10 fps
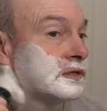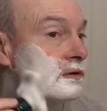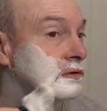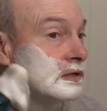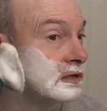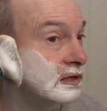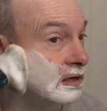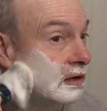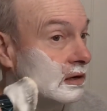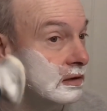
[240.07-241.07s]
soaked it
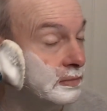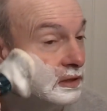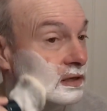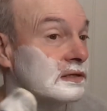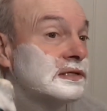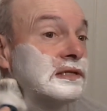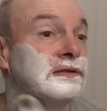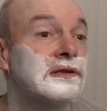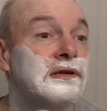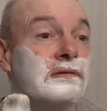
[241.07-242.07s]
at all because
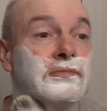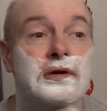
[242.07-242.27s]
synthetic